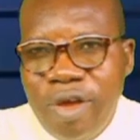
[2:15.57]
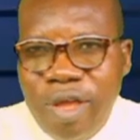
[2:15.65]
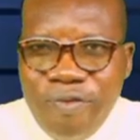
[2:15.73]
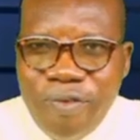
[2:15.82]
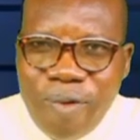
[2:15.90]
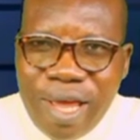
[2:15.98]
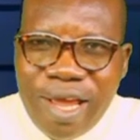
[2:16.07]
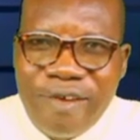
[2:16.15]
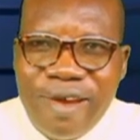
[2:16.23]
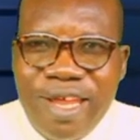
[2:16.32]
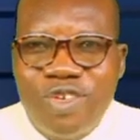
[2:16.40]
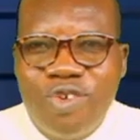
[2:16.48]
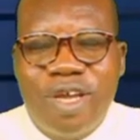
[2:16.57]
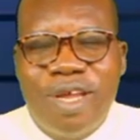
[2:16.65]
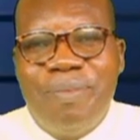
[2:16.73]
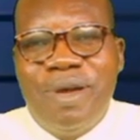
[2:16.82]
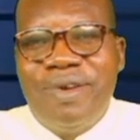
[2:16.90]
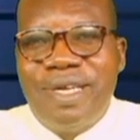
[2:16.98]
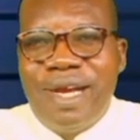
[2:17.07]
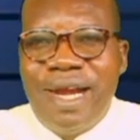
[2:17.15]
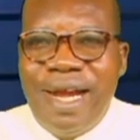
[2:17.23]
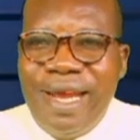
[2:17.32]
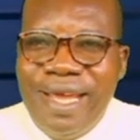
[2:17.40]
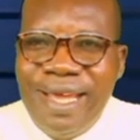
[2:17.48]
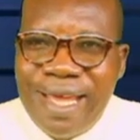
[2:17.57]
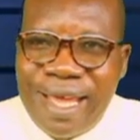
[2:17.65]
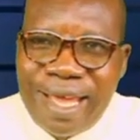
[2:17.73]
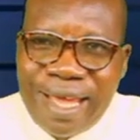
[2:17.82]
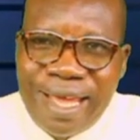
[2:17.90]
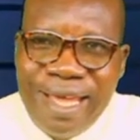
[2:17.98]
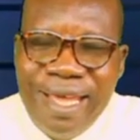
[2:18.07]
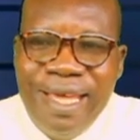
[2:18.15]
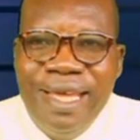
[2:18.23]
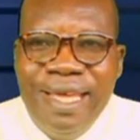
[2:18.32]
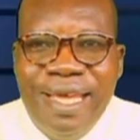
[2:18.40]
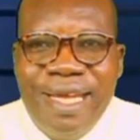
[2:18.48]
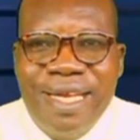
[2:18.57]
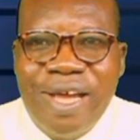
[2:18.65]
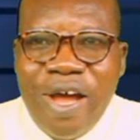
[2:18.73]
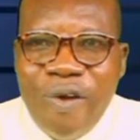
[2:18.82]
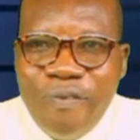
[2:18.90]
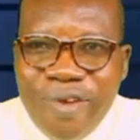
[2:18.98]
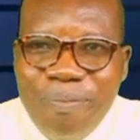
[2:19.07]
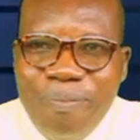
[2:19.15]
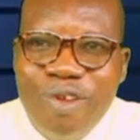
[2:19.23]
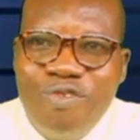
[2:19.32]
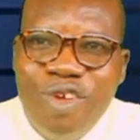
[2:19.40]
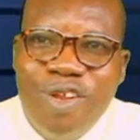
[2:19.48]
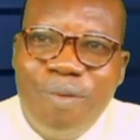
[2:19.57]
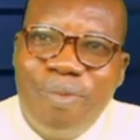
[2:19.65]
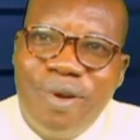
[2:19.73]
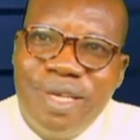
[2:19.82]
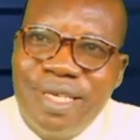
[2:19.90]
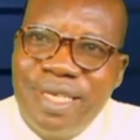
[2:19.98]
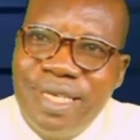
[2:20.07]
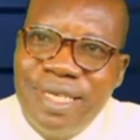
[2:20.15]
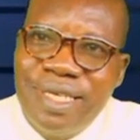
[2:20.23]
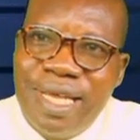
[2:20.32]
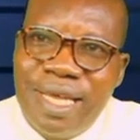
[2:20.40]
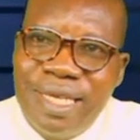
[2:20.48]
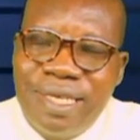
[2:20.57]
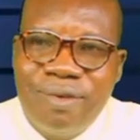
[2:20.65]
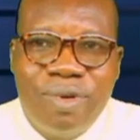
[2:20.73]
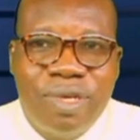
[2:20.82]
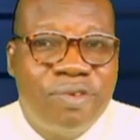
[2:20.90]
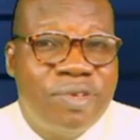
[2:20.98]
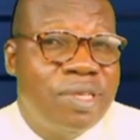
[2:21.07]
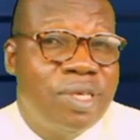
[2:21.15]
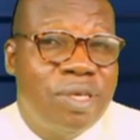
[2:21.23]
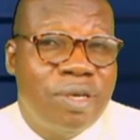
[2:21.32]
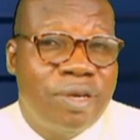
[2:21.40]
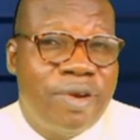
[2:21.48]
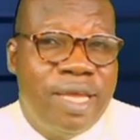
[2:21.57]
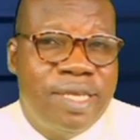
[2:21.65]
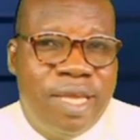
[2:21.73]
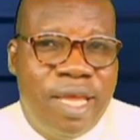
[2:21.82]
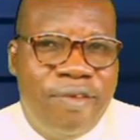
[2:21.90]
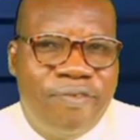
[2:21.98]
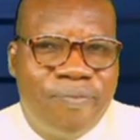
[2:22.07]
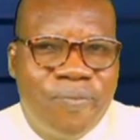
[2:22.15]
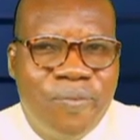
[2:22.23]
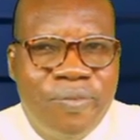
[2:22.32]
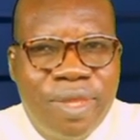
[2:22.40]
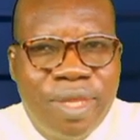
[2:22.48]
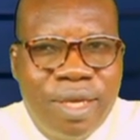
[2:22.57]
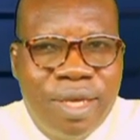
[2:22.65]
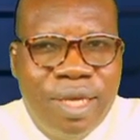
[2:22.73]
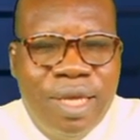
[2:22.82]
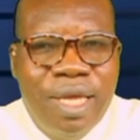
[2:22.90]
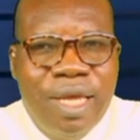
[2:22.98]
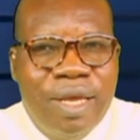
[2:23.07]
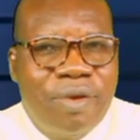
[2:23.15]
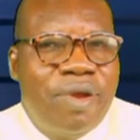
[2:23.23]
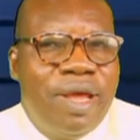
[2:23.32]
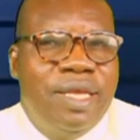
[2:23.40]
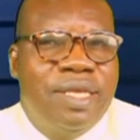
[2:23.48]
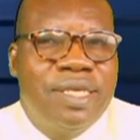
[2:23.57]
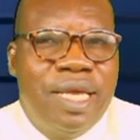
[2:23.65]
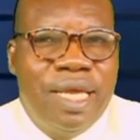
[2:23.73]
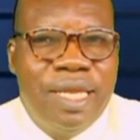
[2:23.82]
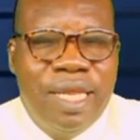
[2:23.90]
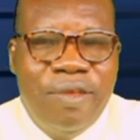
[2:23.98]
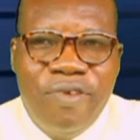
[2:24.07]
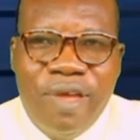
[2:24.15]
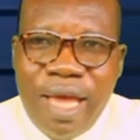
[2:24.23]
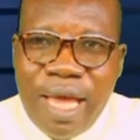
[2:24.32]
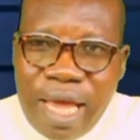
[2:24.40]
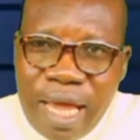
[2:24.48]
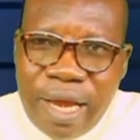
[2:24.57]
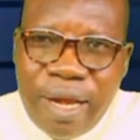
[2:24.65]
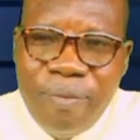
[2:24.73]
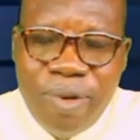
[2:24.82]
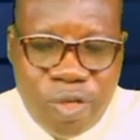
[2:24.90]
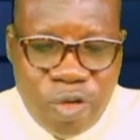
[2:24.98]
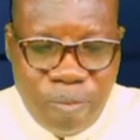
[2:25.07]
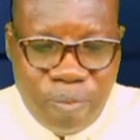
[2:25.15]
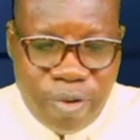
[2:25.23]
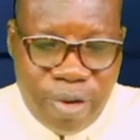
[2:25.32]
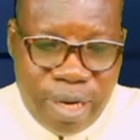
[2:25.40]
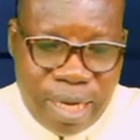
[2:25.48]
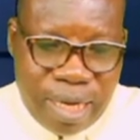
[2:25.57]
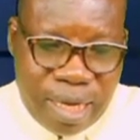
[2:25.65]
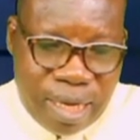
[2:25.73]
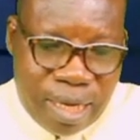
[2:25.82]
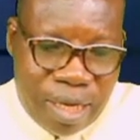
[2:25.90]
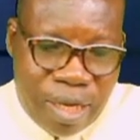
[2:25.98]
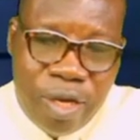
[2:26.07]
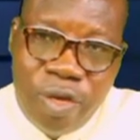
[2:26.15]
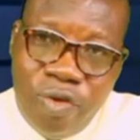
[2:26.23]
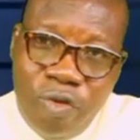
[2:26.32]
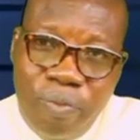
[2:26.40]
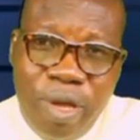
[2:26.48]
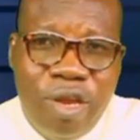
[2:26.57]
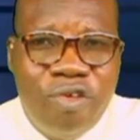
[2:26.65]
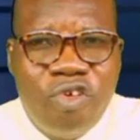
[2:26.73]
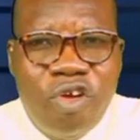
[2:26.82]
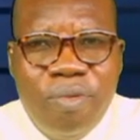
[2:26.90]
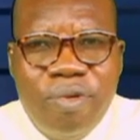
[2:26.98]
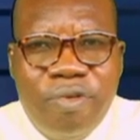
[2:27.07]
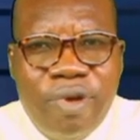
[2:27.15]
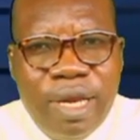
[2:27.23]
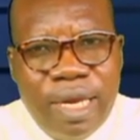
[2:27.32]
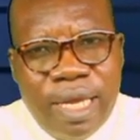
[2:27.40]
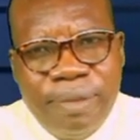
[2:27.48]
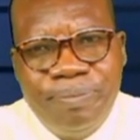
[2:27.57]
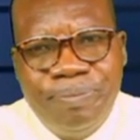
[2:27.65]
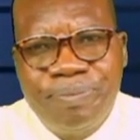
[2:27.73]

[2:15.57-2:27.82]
You know, even when Christ talked about anger and conflict between your brothers and sisters, what the resolution Christ gave? Christ said, if you are angry with your brother, you'll be in trouble, rather.